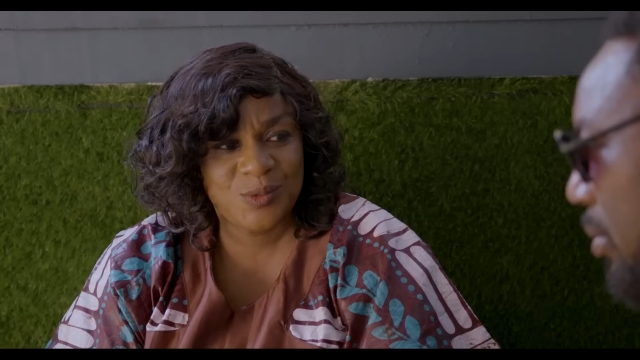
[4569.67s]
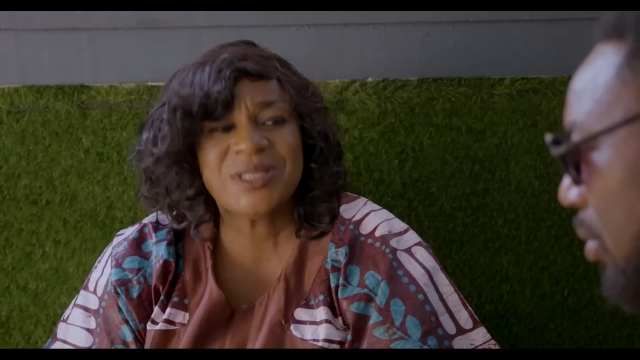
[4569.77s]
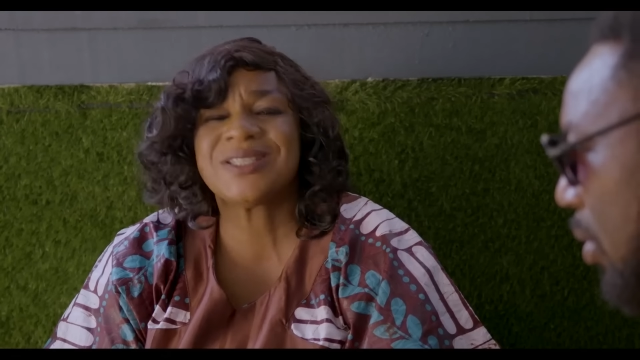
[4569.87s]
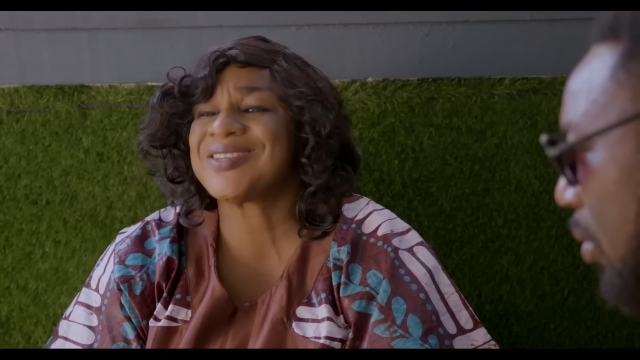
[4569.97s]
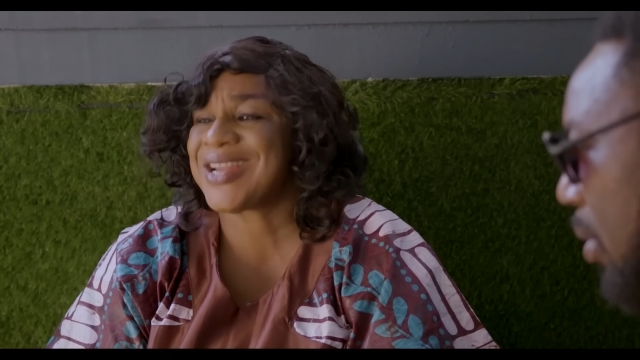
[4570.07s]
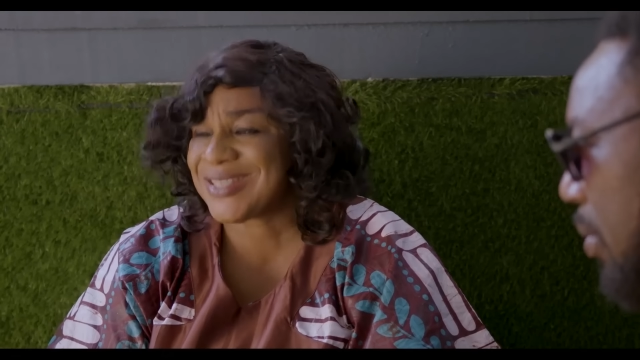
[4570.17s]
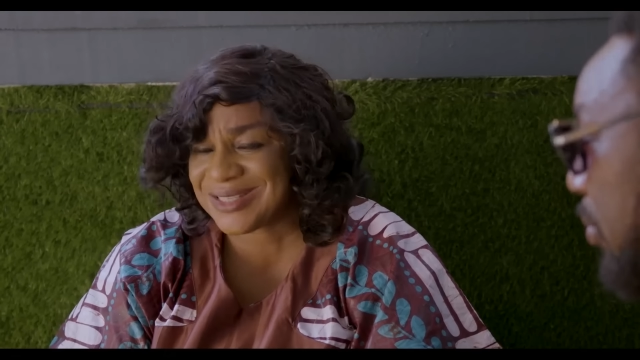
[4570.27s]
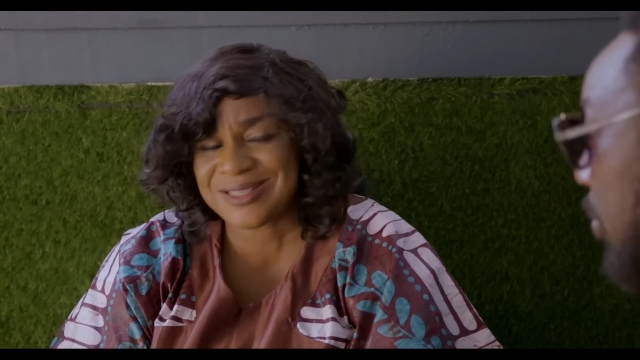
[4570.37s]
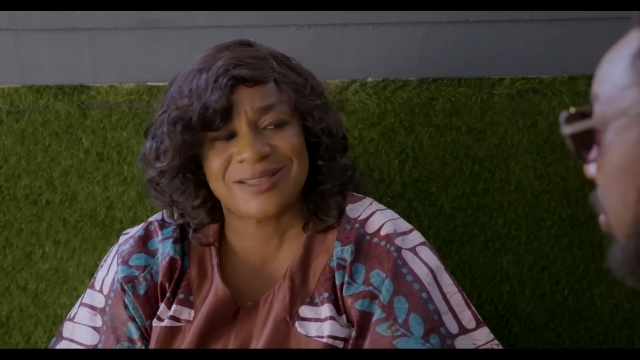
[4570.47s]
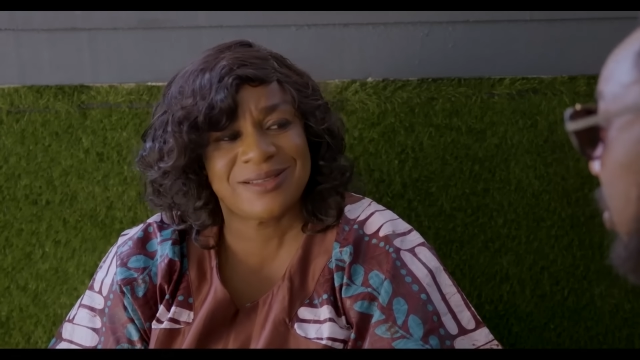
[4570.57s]
Which
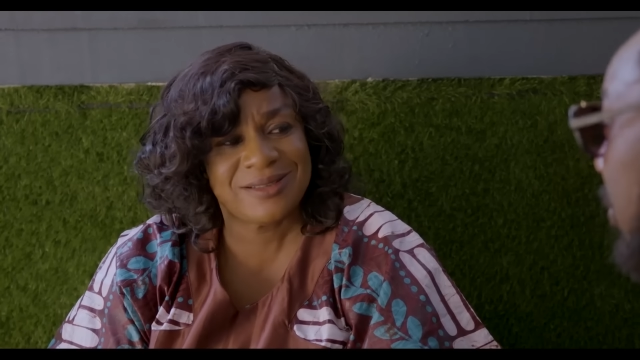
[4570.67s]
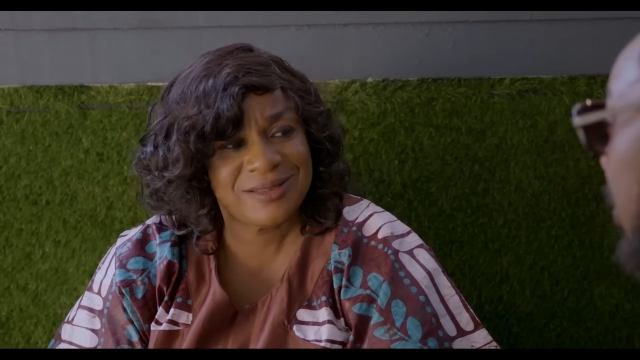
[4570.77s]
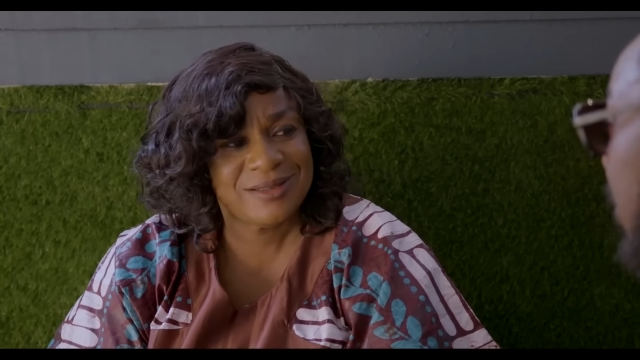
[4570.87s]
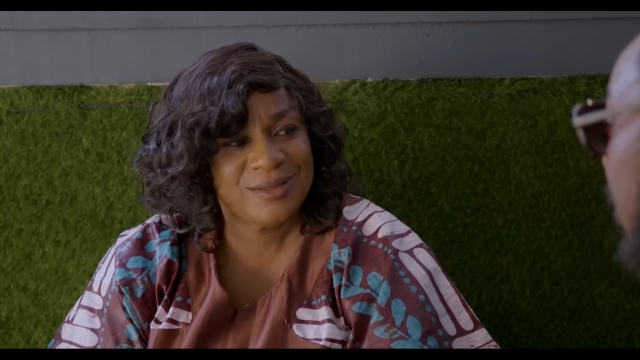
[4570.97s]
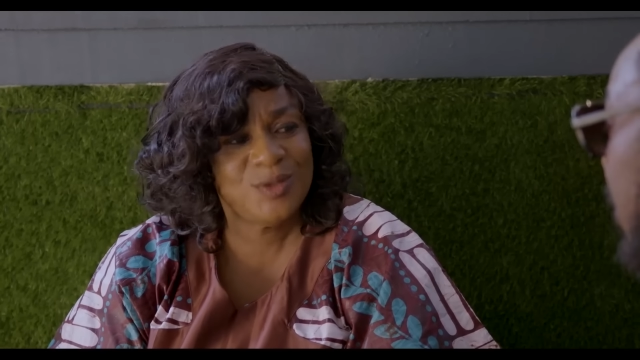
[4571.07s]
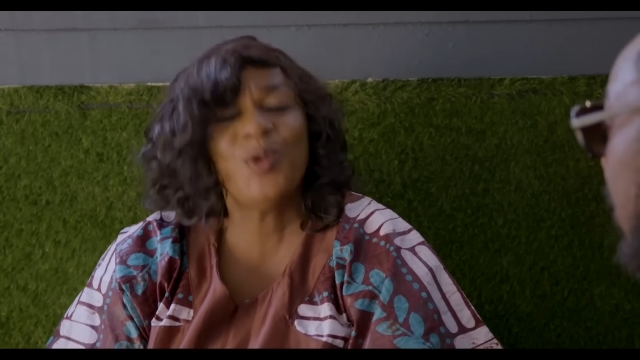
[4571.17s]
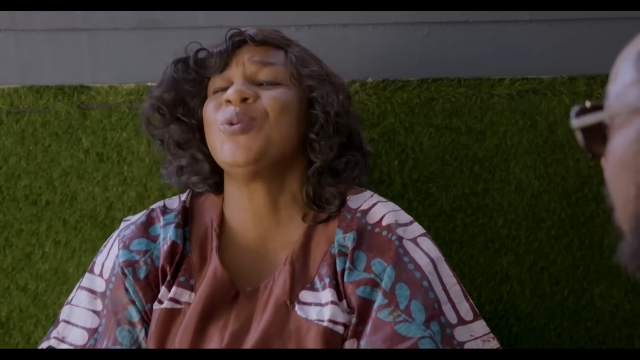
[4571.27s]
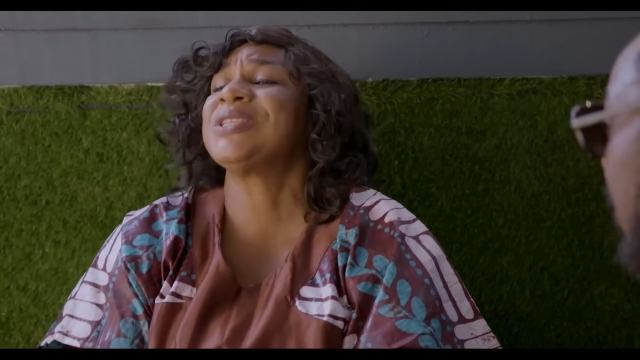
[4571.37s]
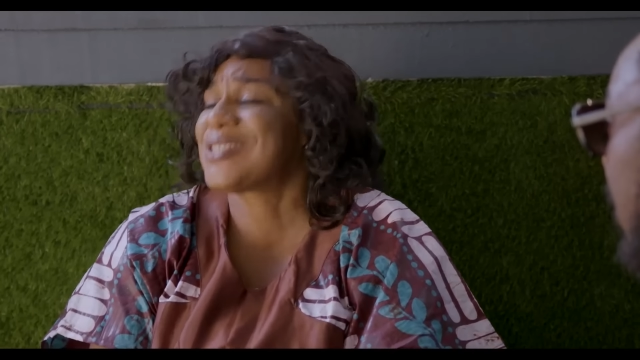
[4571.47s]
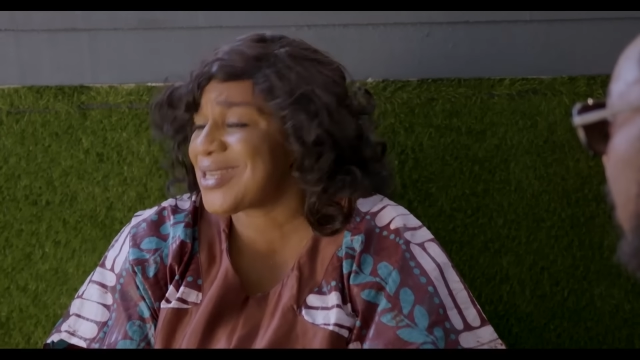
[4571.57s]
stress? No,
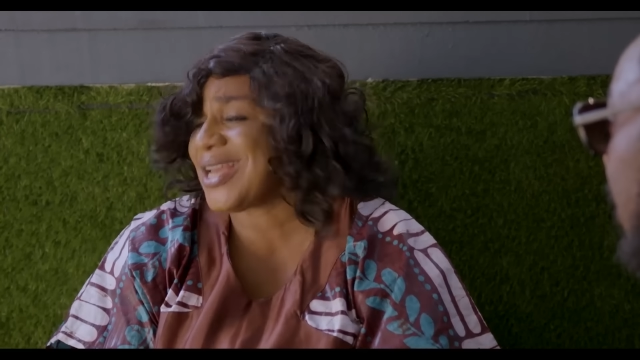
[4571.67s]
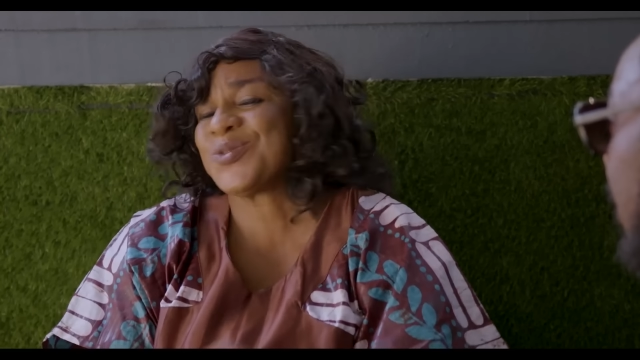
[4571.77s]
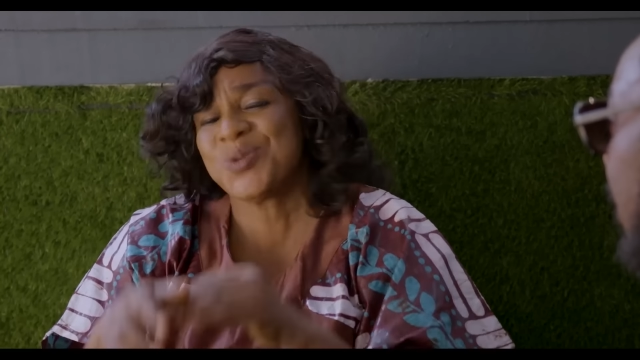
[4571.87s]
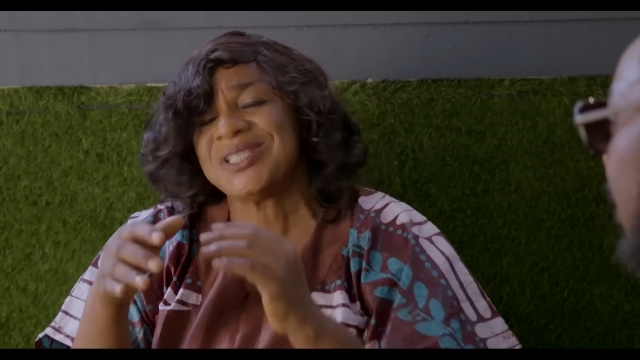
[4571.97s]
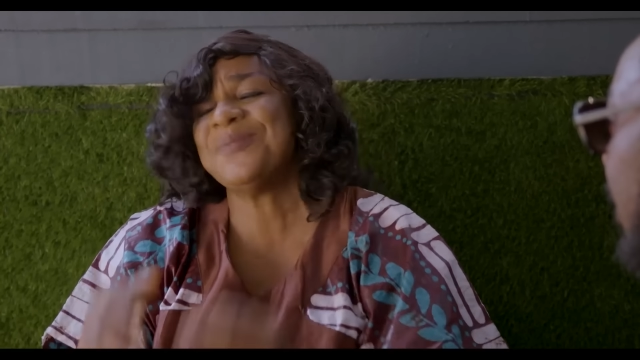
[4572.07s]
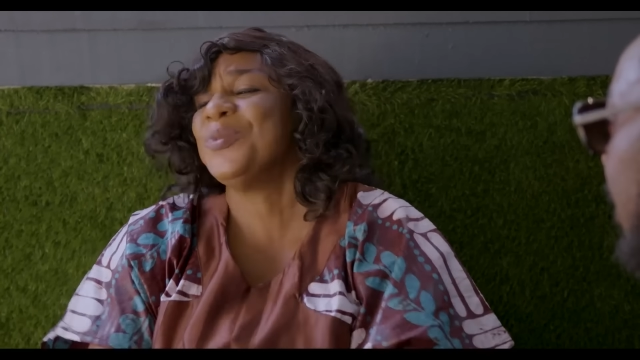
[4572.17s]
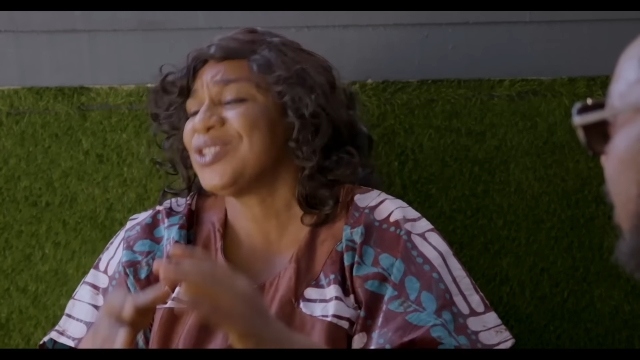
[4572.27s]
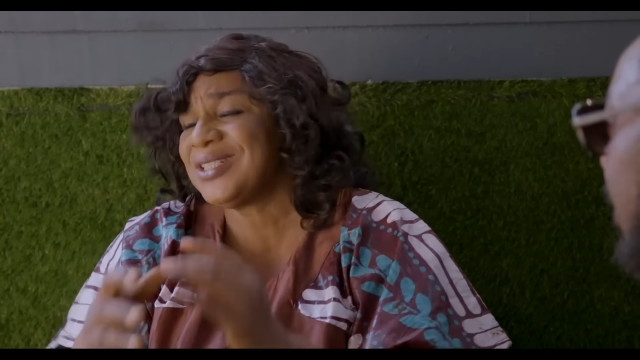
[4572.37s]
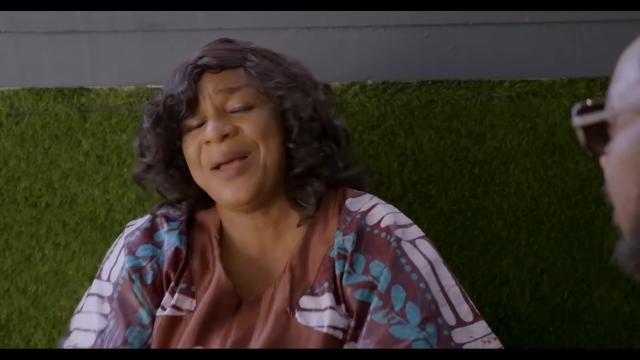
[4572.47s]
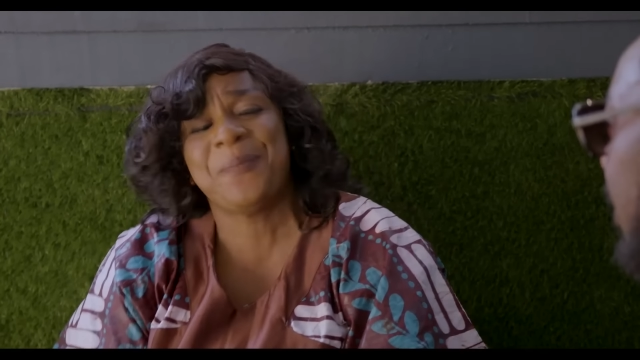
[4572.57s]
which stress? Which
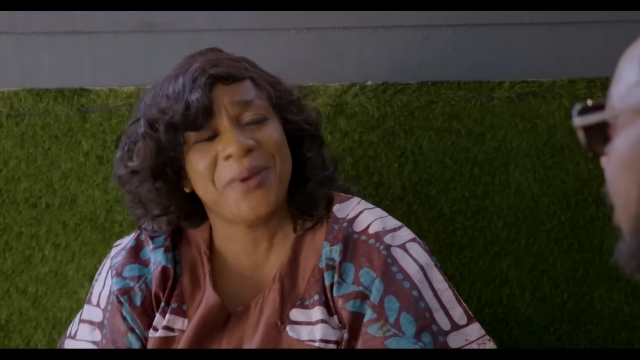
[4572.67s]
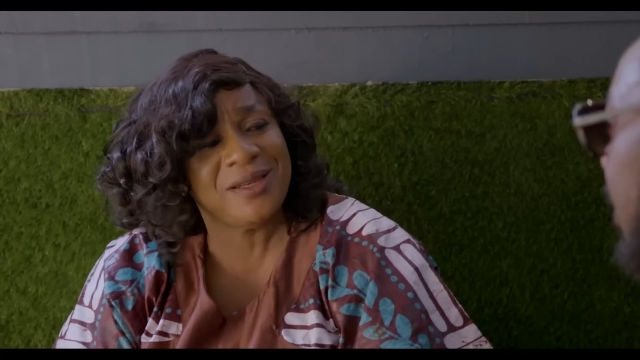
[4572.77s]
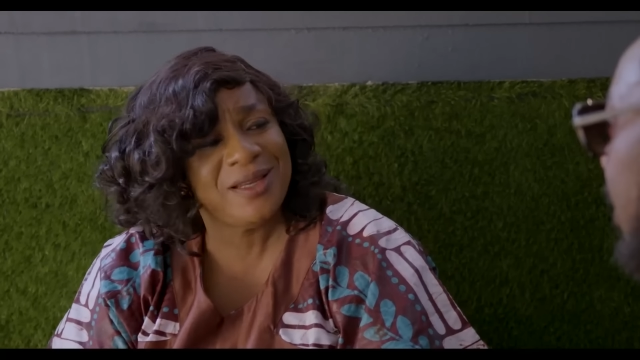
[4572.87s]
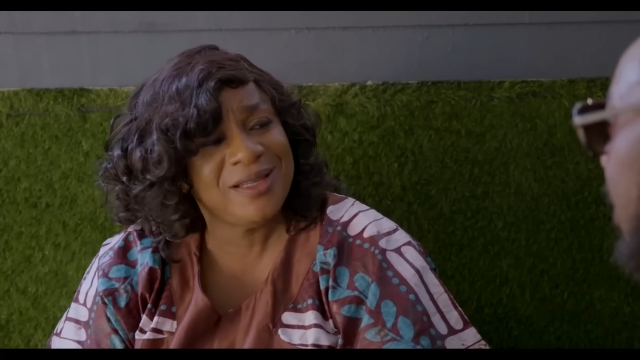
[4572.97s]
emotional pain?